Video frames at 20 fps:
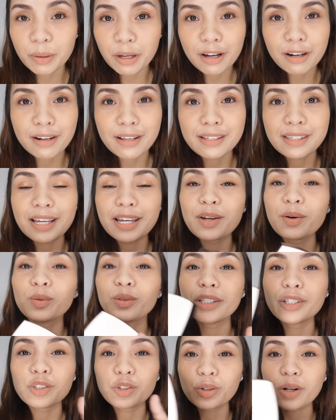be honest, I
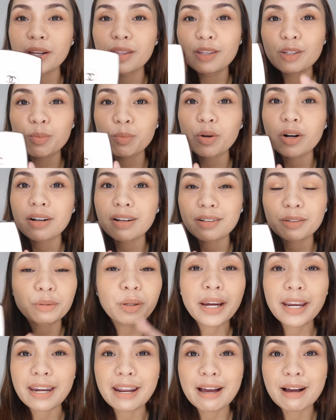only tried this product
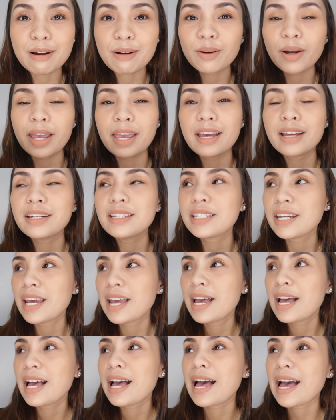right now, and
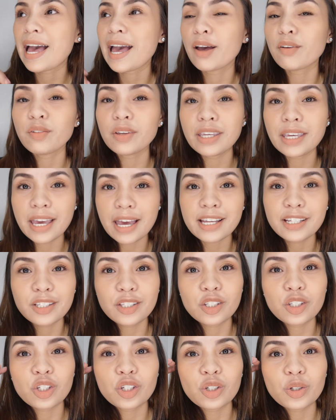I have
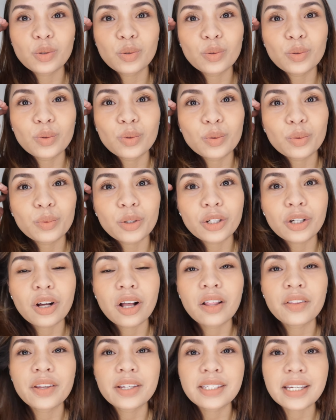yet to, what do you
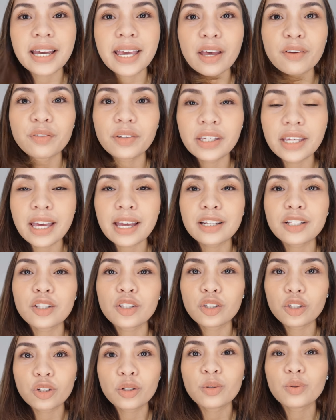call this? I have
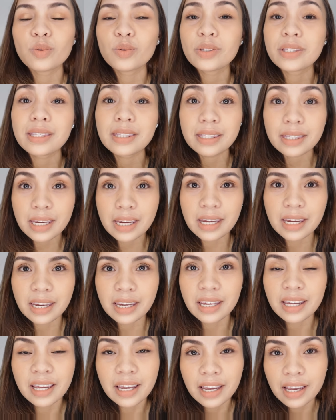yet to
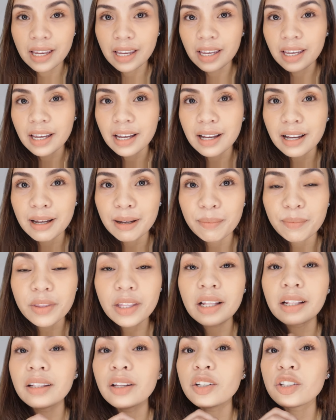see
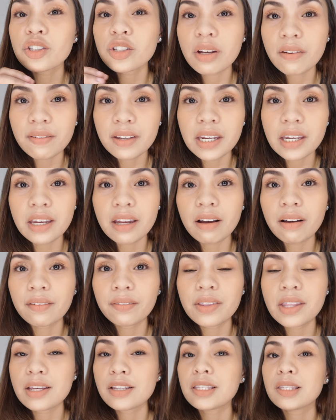the longevity
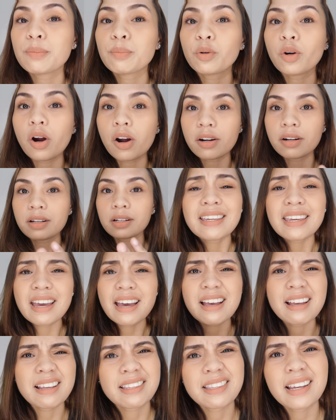of this product.
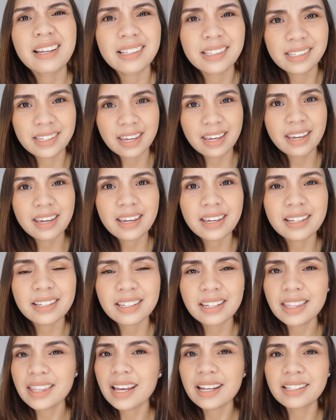Yes, that's
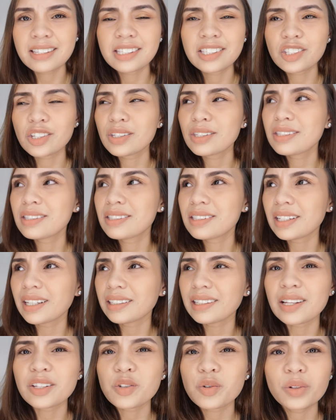it. That's just,
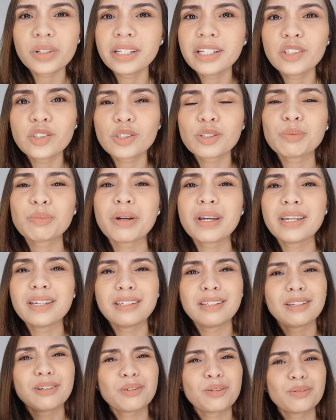that's really just my,
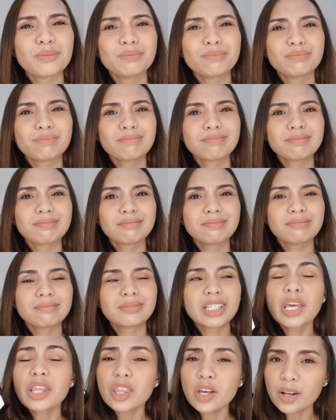you know,
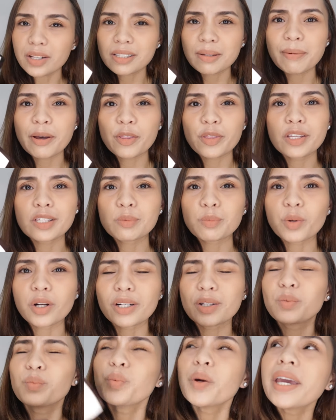thoughts about this
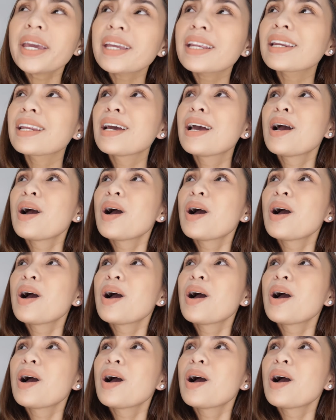product. Wait,